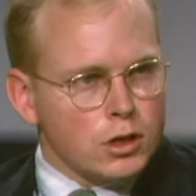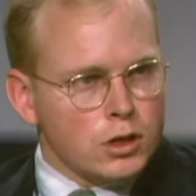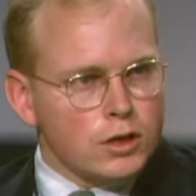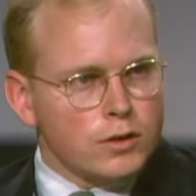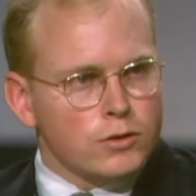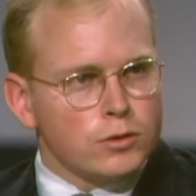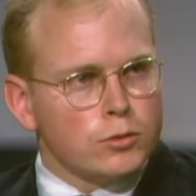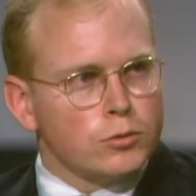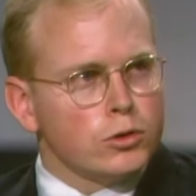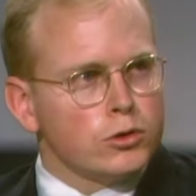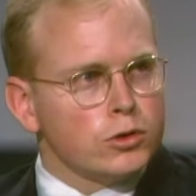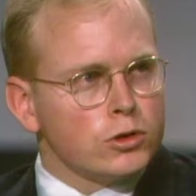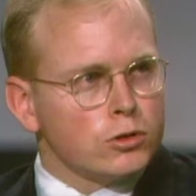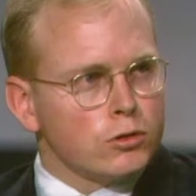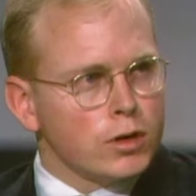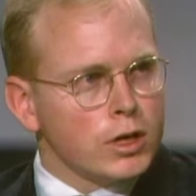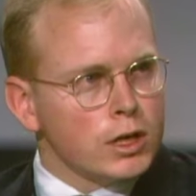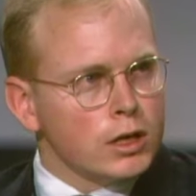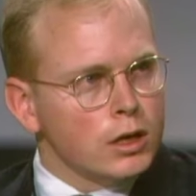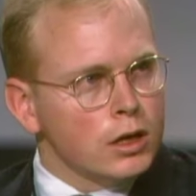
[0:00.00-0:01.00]
Cleaver won't
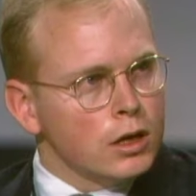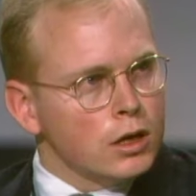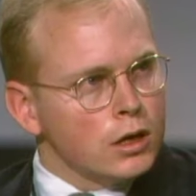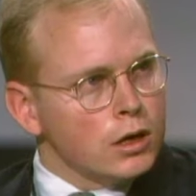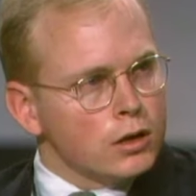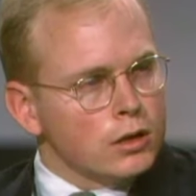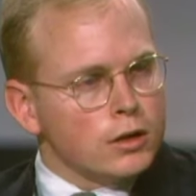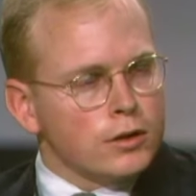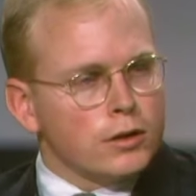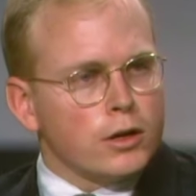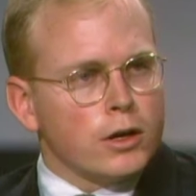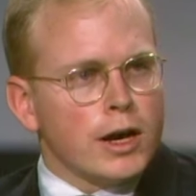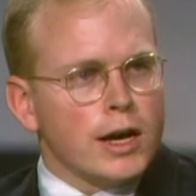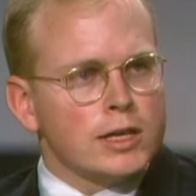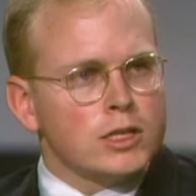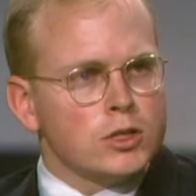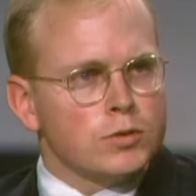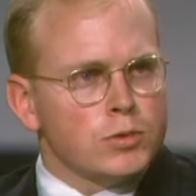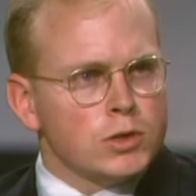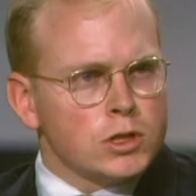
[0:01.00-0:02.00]
agree, that there
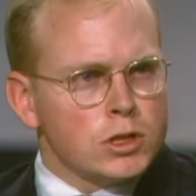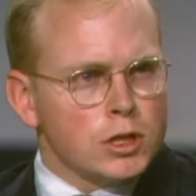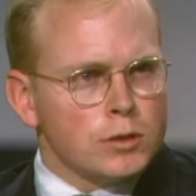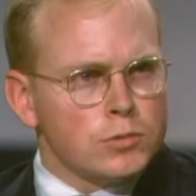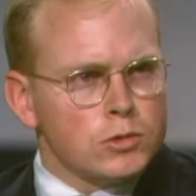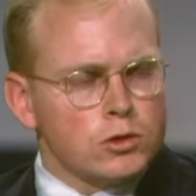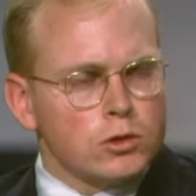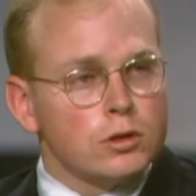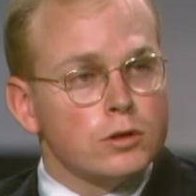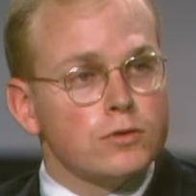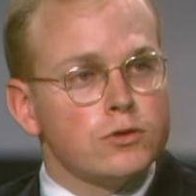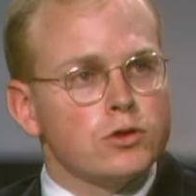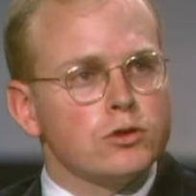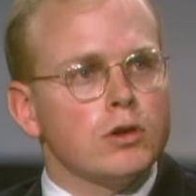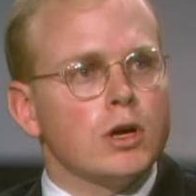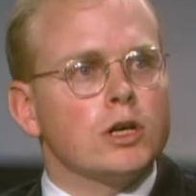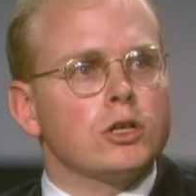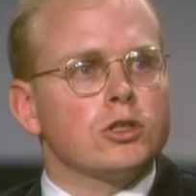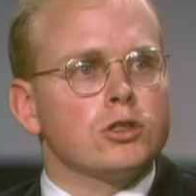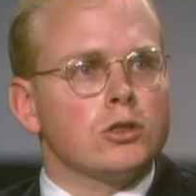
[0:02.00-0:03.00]
has to be some sort of
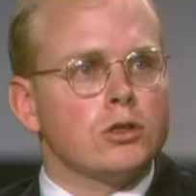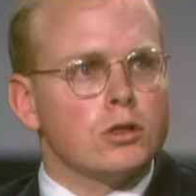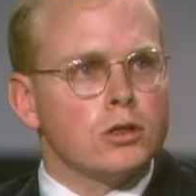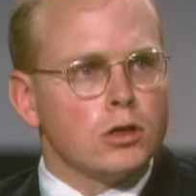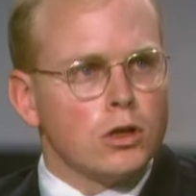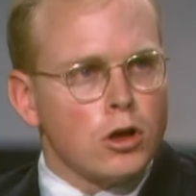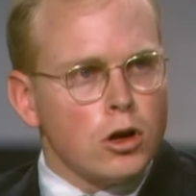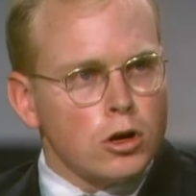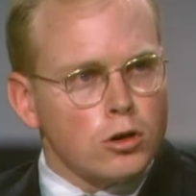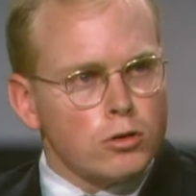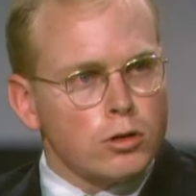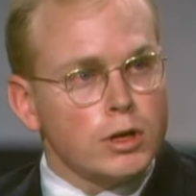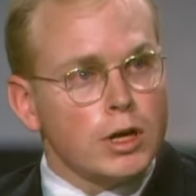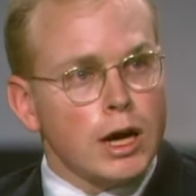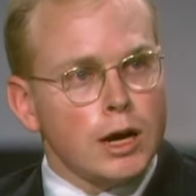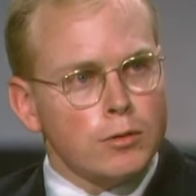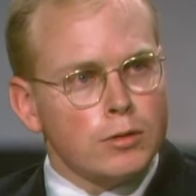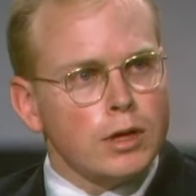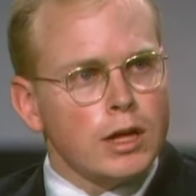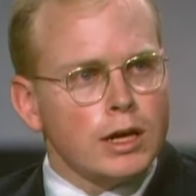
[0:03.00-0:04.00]
structure in the long run,
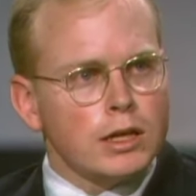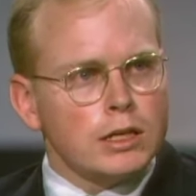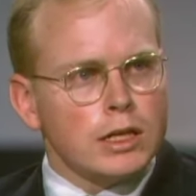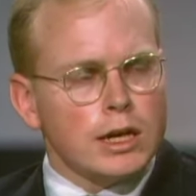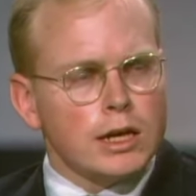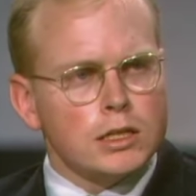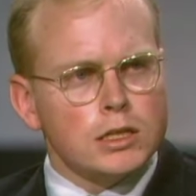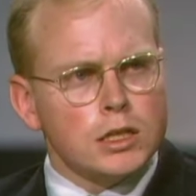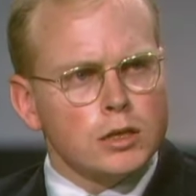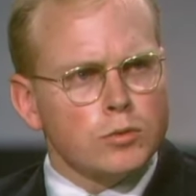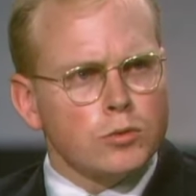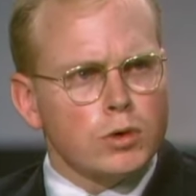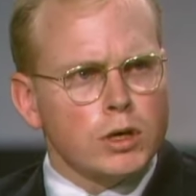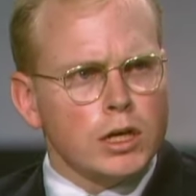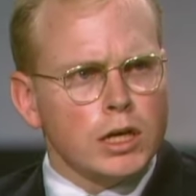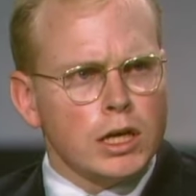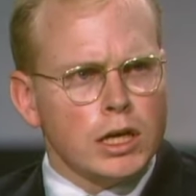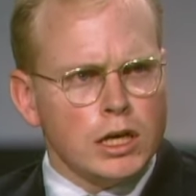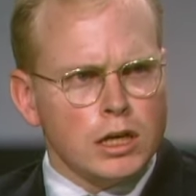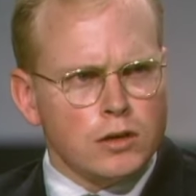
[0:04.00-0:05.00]
I would like to ask him what
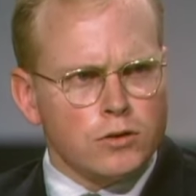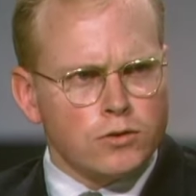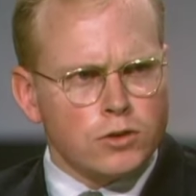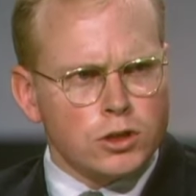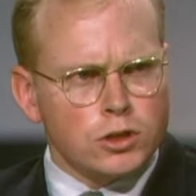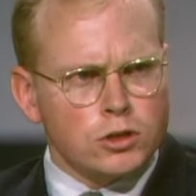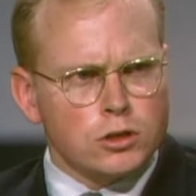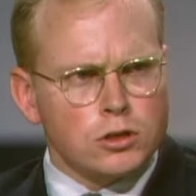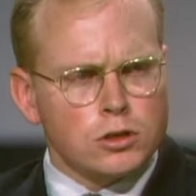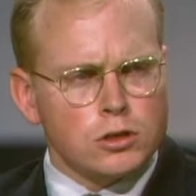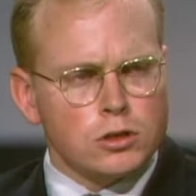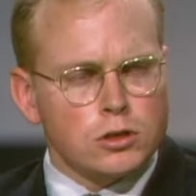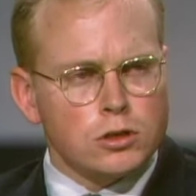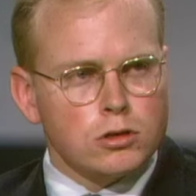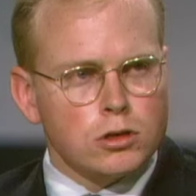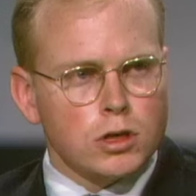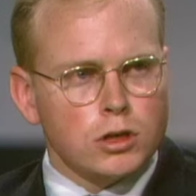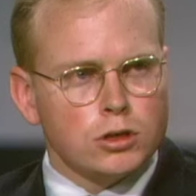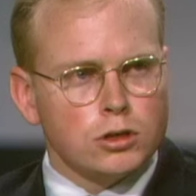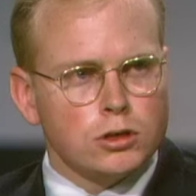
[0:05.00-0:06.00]
he envisions the
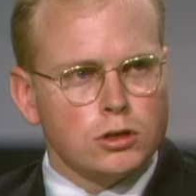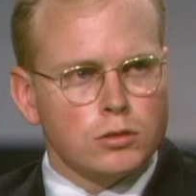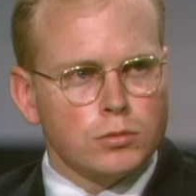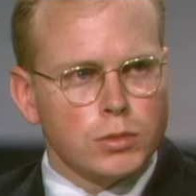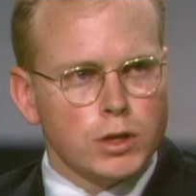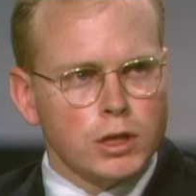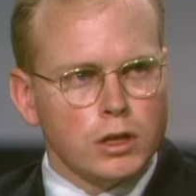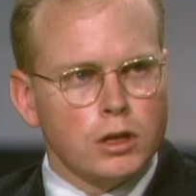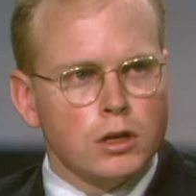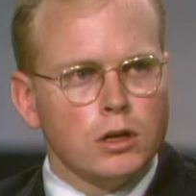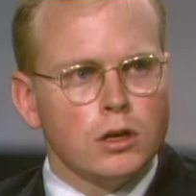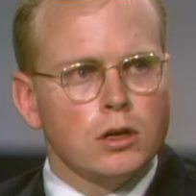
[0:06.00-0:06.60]
structure to be